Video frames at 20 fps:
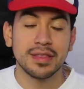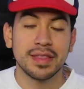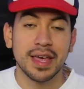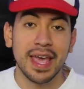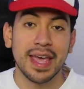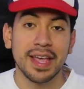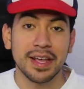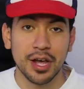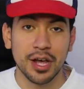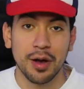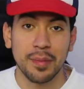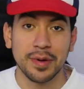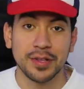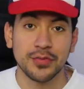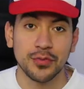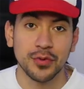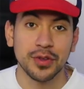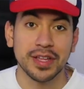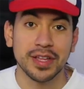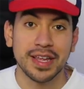The hate
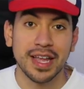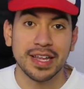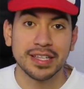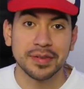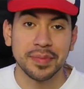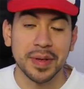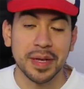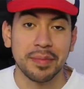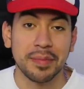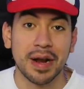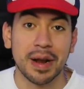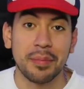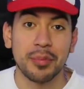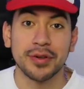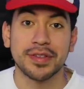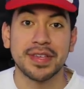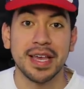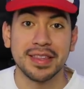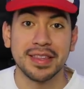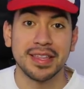comments really gets me, but I
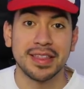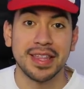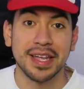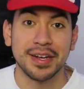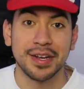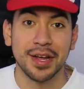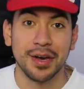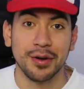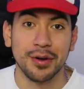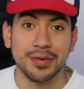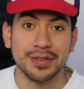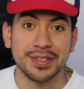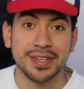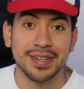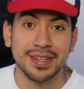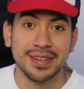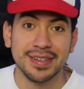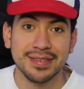pretend that they don't.